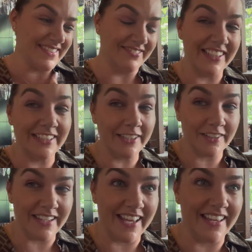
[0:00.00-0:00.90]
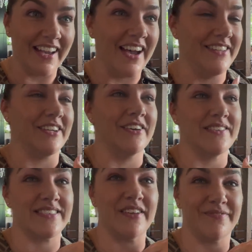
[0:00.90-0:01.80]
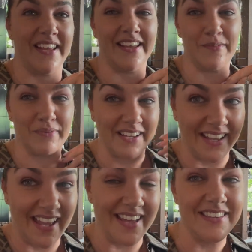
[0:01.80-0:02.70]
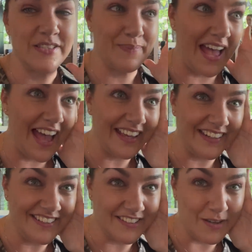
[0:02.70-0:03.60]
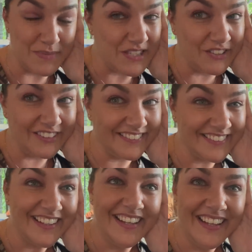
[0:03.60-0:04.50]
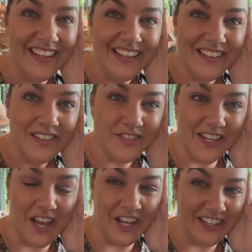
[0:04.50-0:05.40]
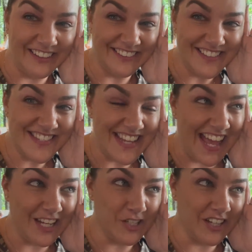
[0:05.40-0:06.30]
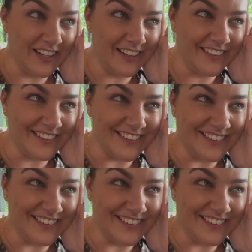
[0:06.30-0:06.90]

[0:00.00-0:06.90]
It's really unique. I don't see Fendi bringing out this bag anytime soon. So stay tuned.